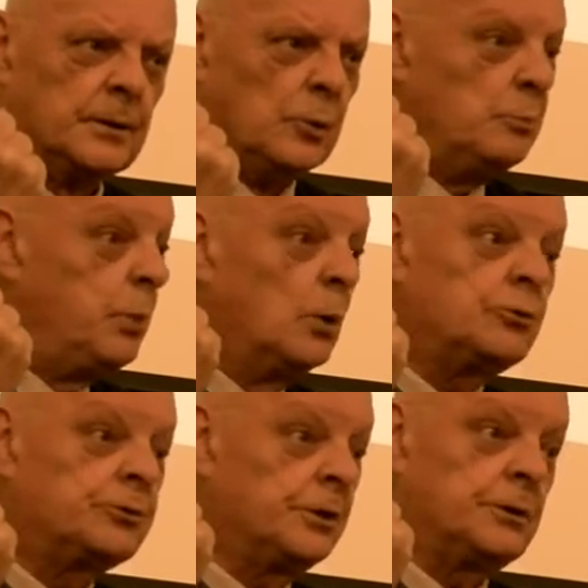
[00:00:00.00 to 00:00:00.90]
who
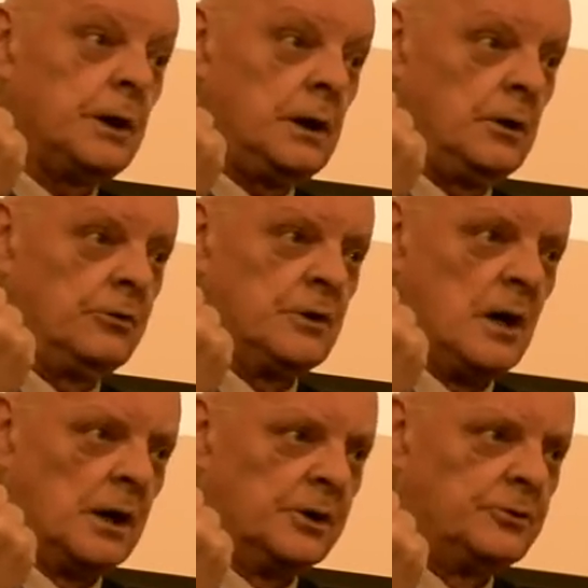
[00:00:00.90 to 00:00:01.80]
boasted in his
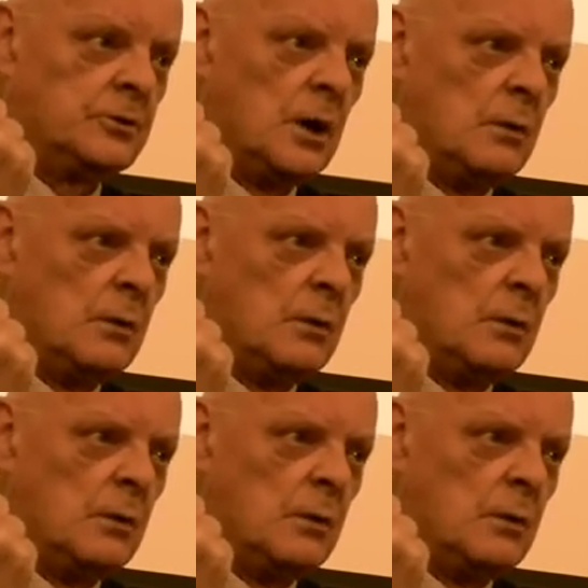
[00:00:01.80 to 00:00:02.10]
knowledge,